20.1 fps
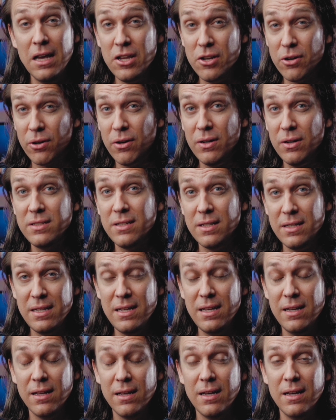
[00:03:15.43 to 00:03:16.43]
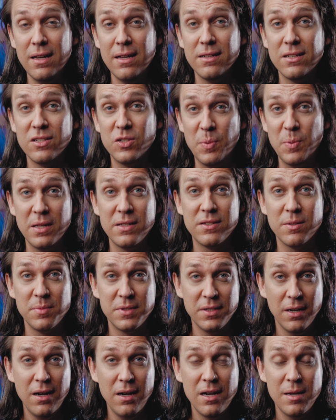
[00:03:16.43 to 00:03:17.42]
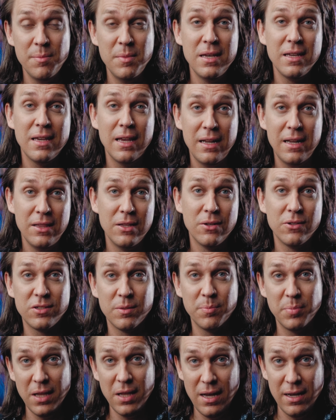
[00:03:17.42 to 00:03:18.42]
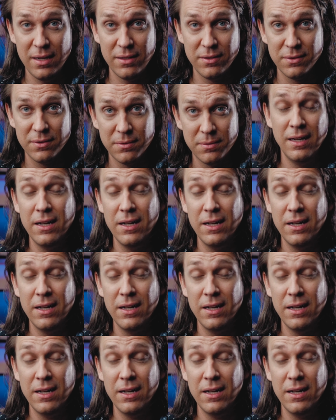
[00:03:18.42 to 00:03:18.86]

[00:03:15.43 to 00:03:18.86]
You're going to need to spend some time getting those supplies.